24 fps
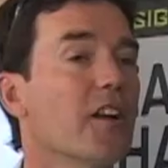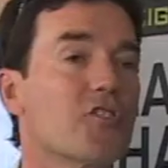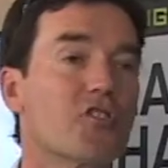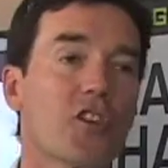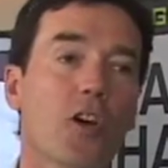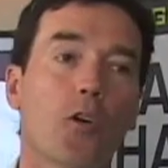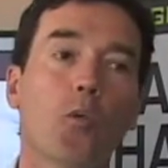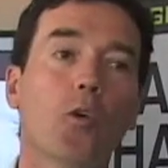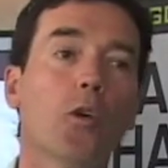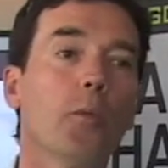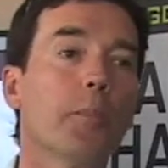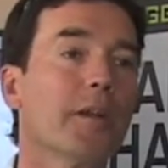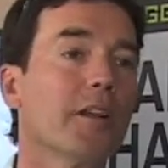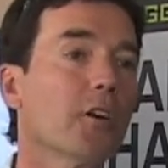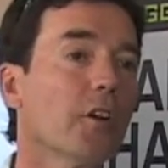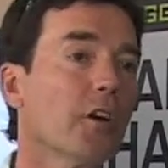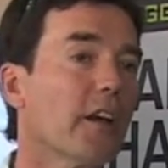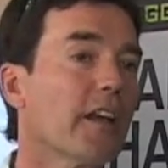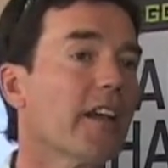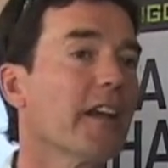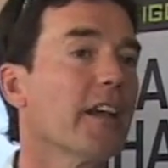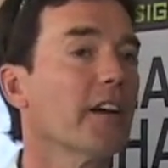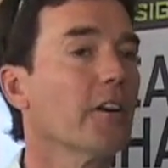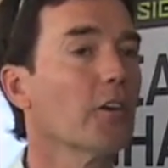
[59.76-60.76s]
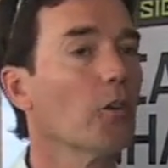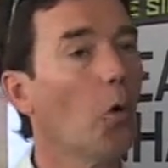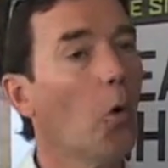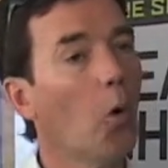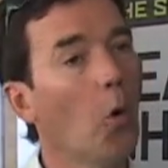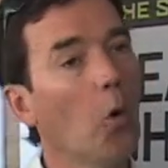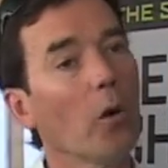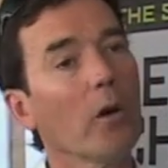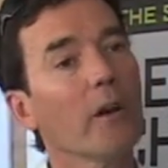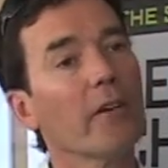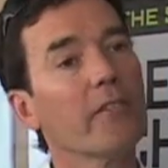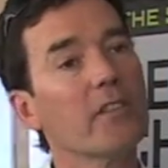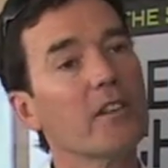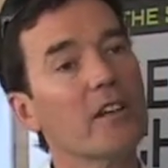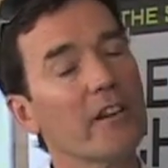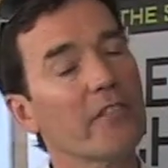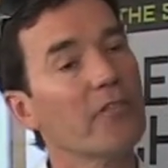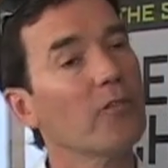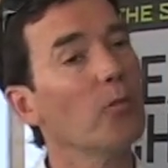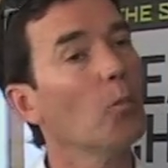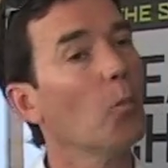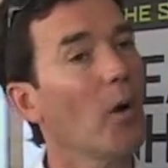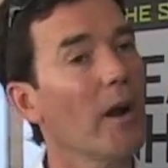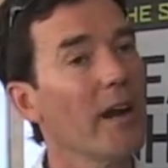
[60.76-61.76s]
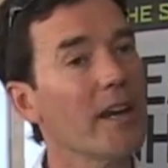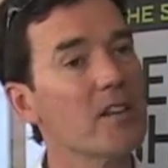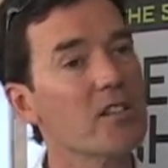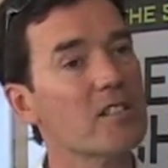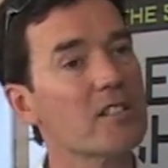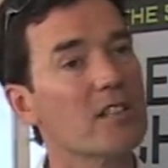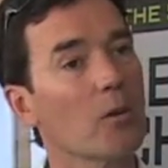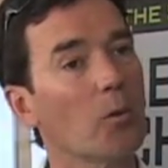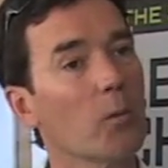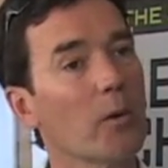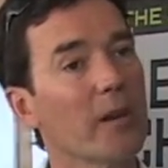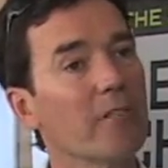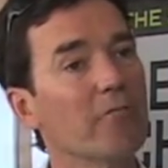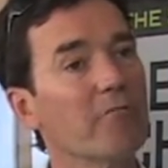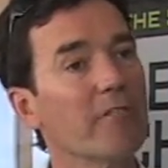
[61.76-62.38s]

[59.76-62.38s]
And so we'll be looking at all of the different ways that we